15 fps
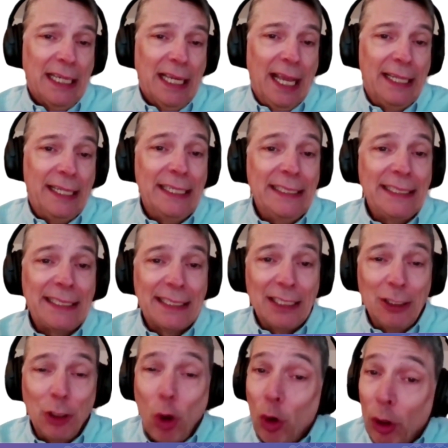And
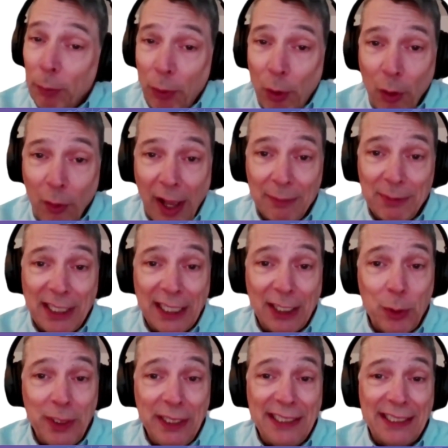these local programs
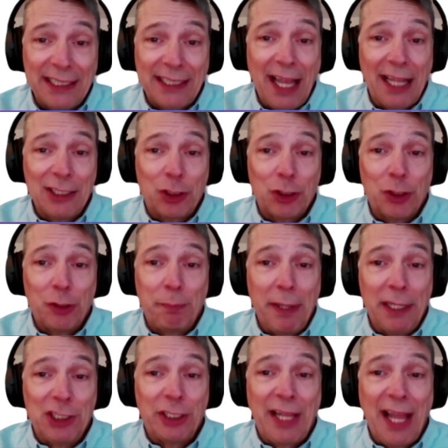increase cancer
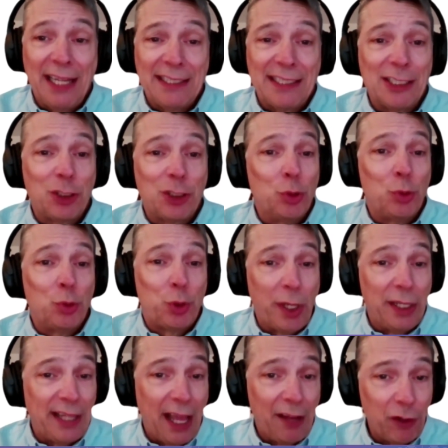patient access to
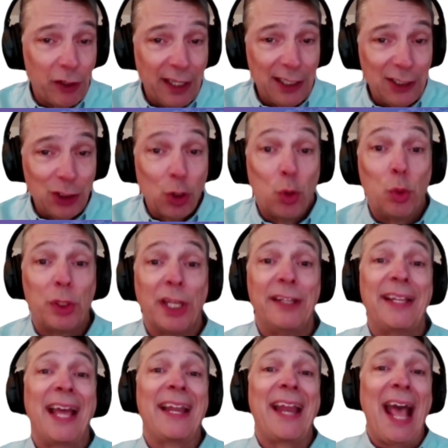trained advocates who
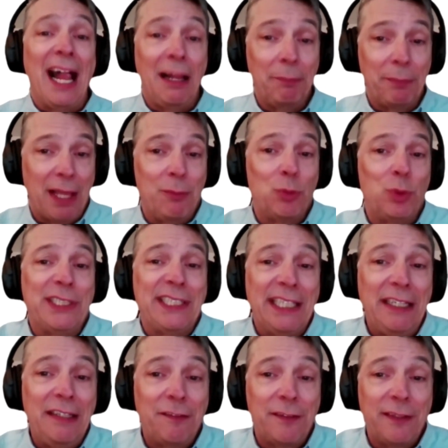can then help them
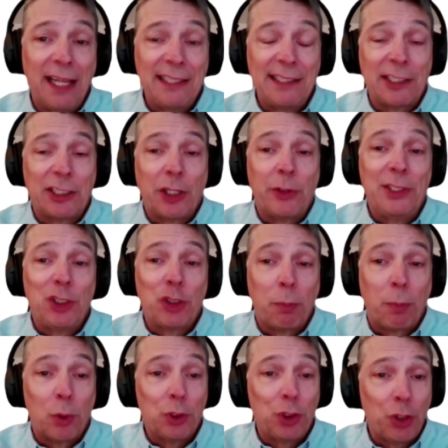receive necessary
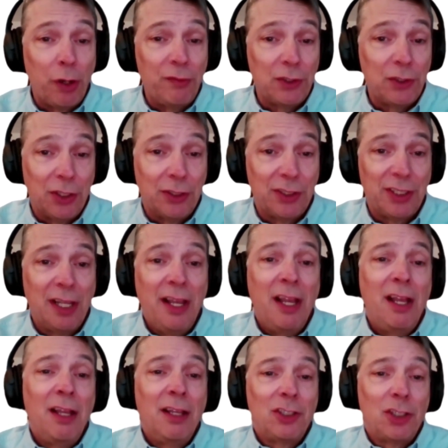support services,
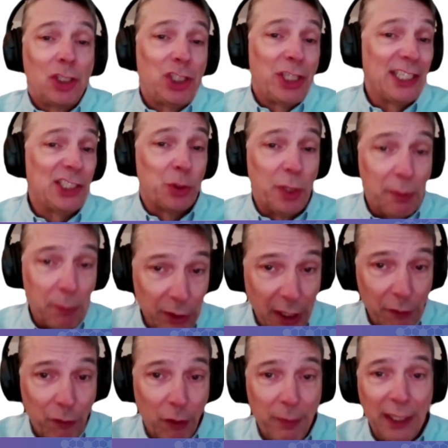such as treatment
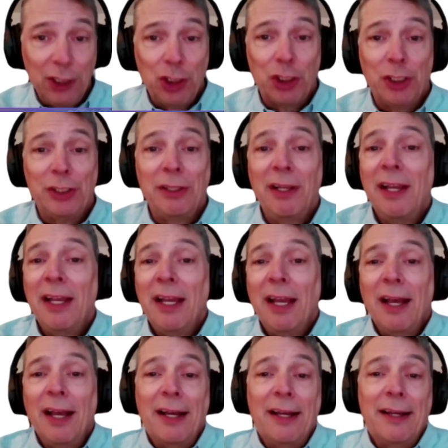information,
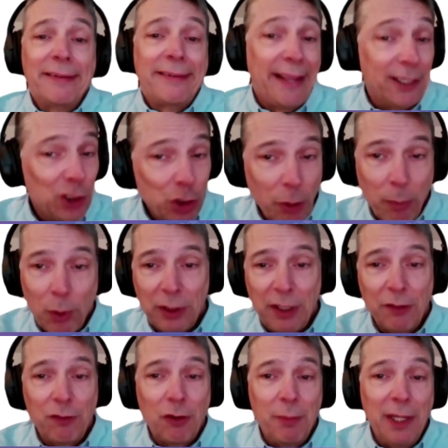care support
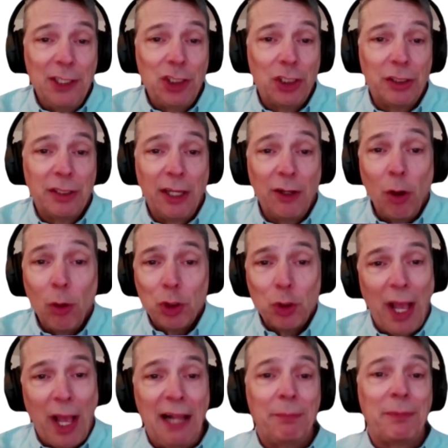information, and also
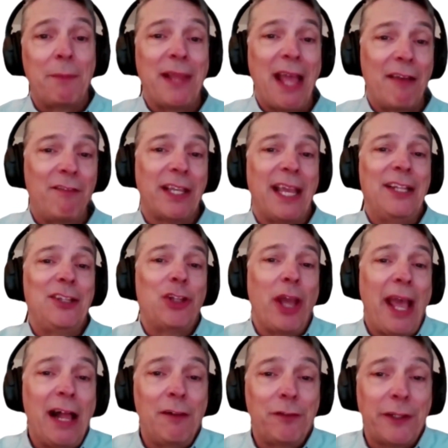help them navigate the
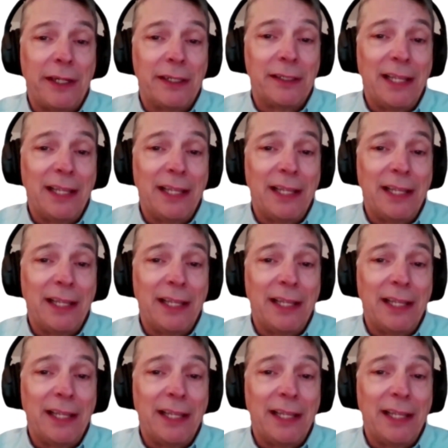healthcare